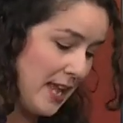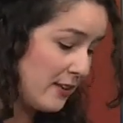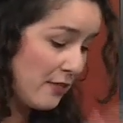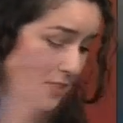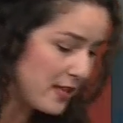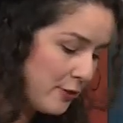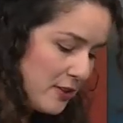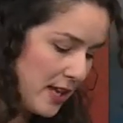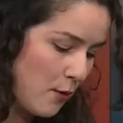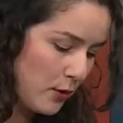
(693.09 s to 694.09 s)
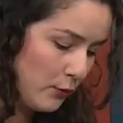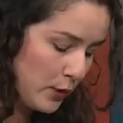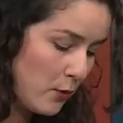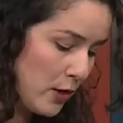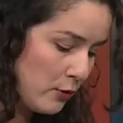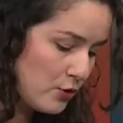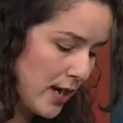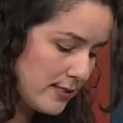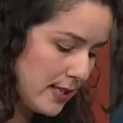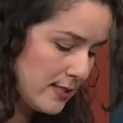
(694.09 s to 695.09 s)
And the other thing I really want to
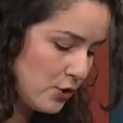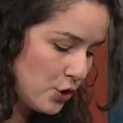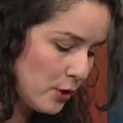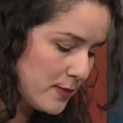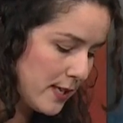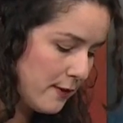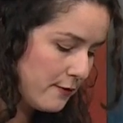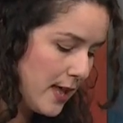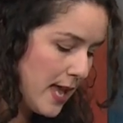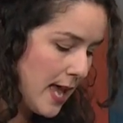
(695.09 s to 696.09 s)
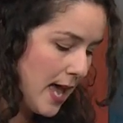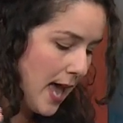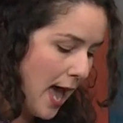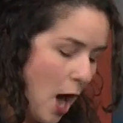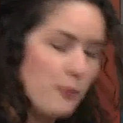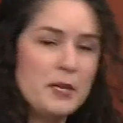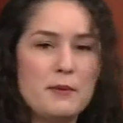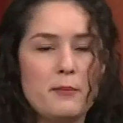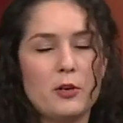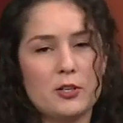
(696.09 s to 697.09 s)
address is in terms of how many
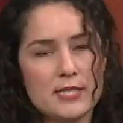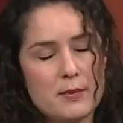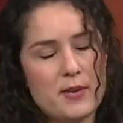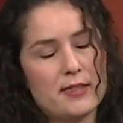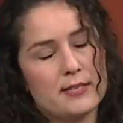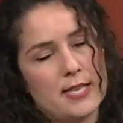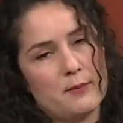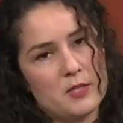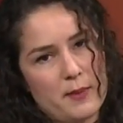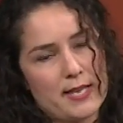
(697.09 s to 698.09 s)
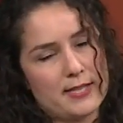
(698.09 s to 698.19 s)
people are sleeping in the same space.